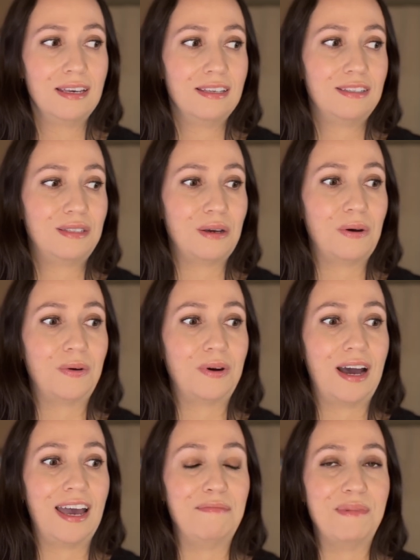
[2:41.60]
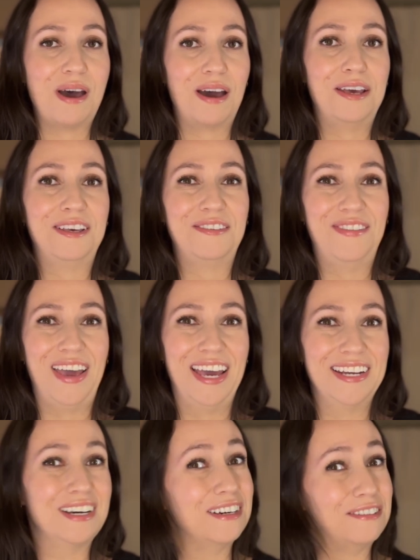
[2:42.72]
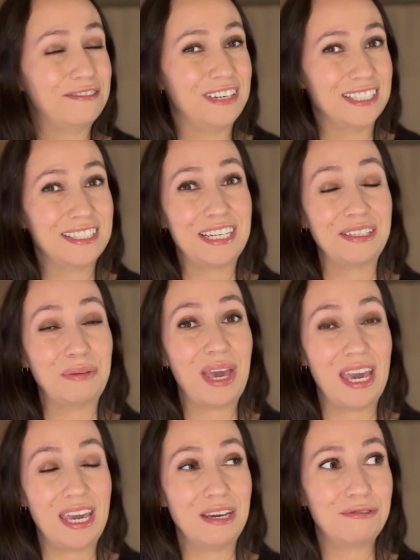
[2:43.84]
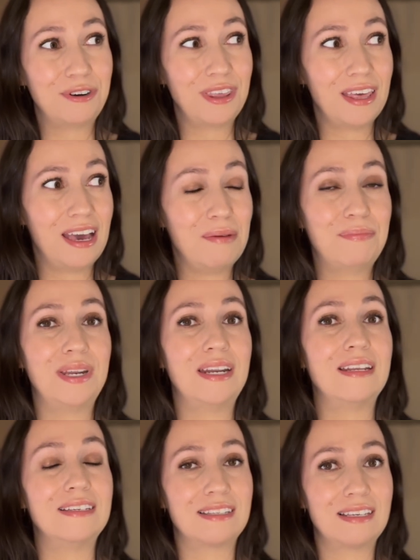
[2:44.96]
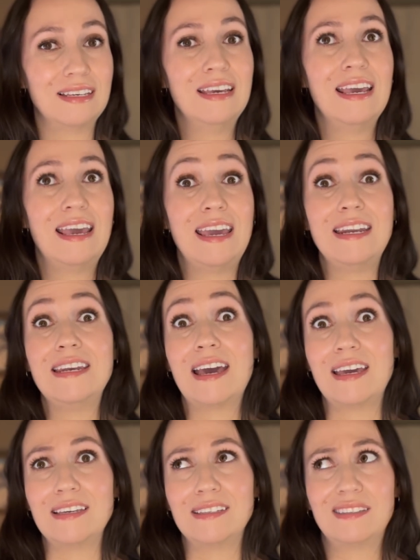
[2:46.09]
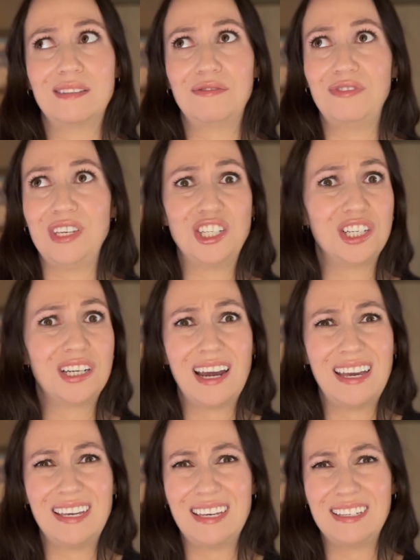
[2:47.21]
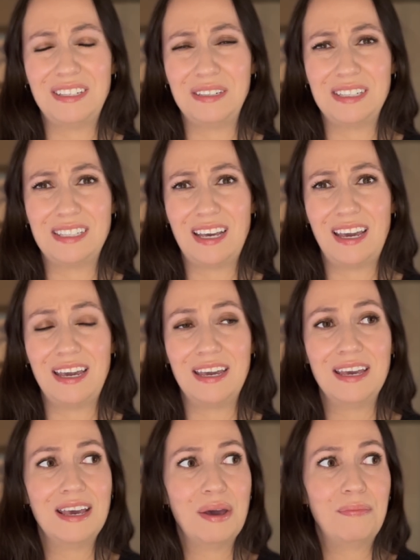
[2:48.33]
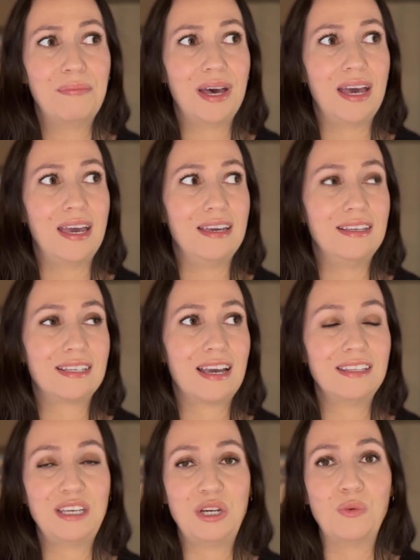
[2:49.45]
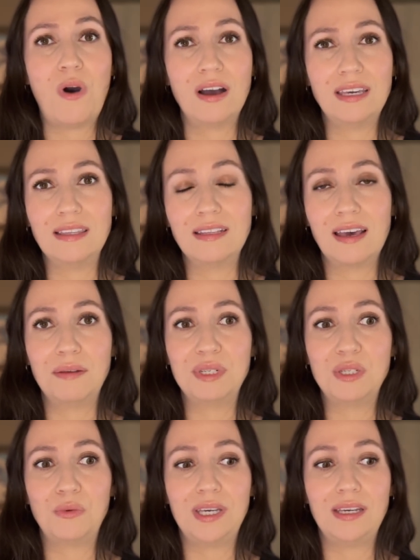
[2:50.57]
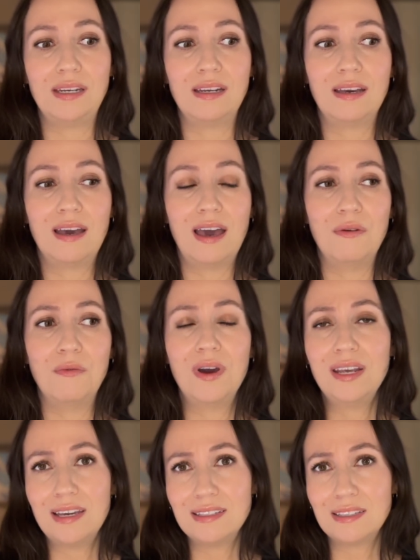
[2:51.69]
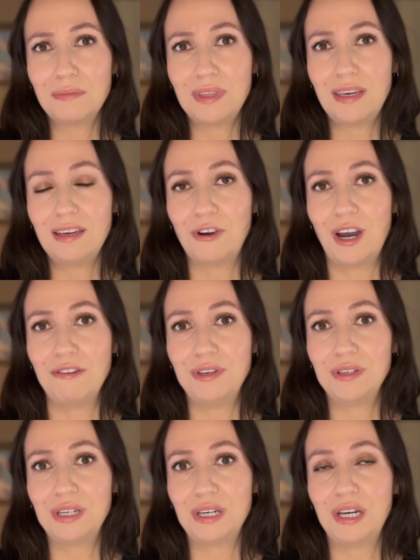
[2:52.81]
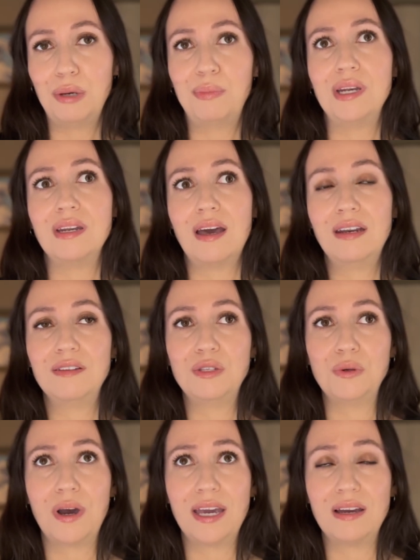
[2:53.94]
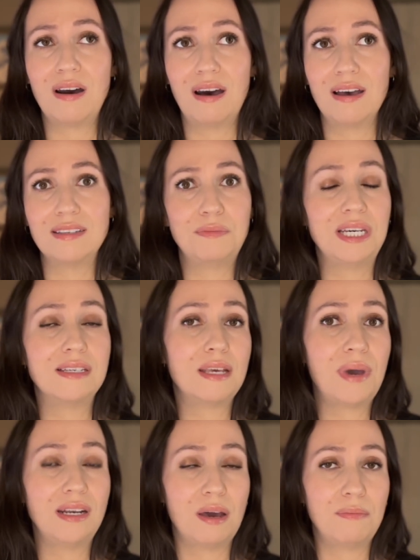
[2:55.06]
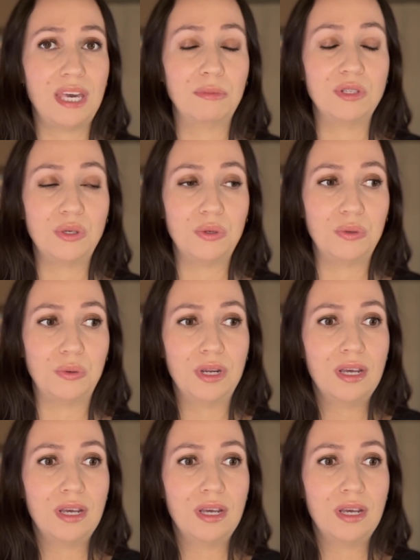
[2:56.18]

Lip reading: So I'm not a fan of necessarily paying for that, but it is a nice feature, I guess you could say. But it's kind of like you're walking the line between I want to get something where I feel good, but not at a too high cost because I might not be able to